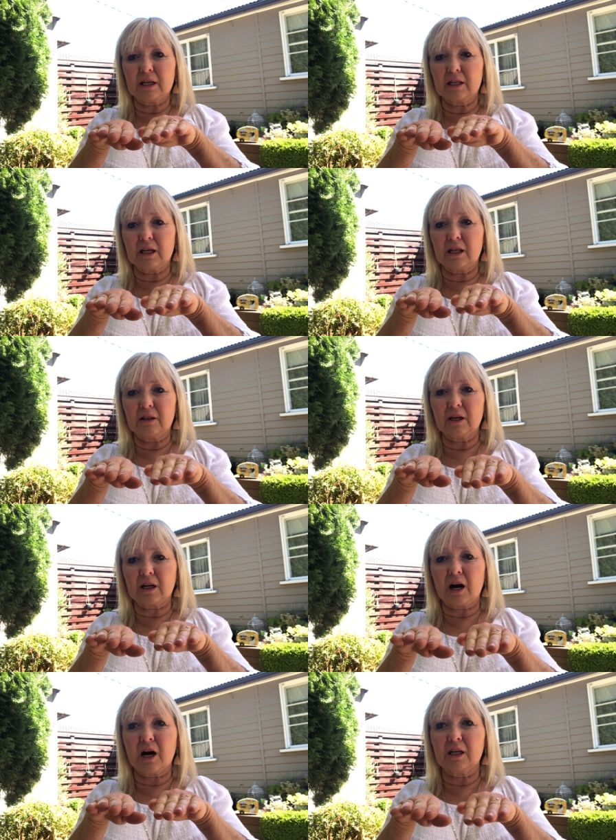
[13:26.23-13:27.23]
and the, and the
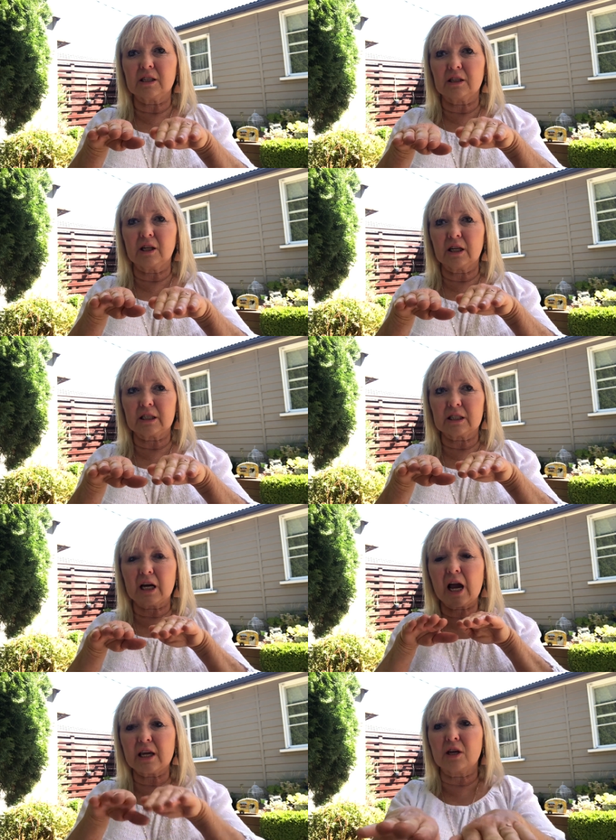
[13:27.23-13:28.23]
cars are like
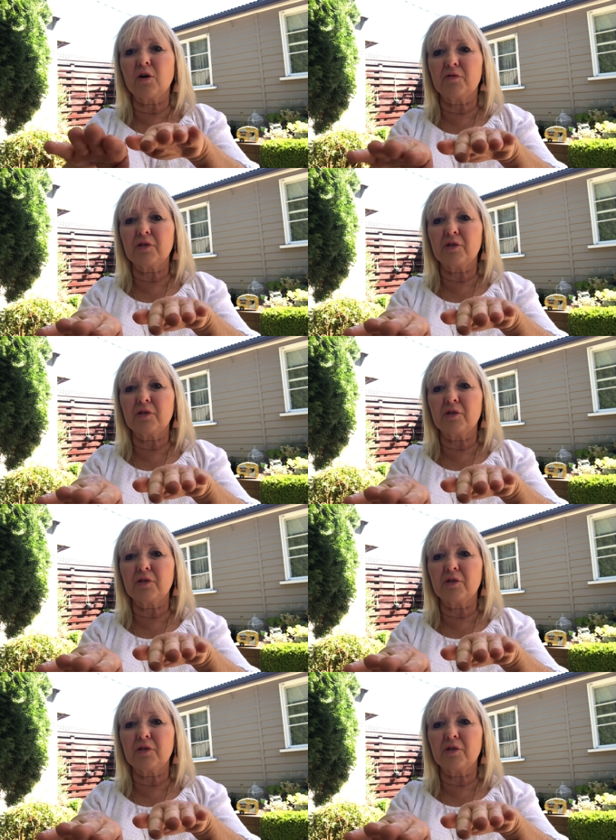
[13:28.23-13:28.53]
taking off,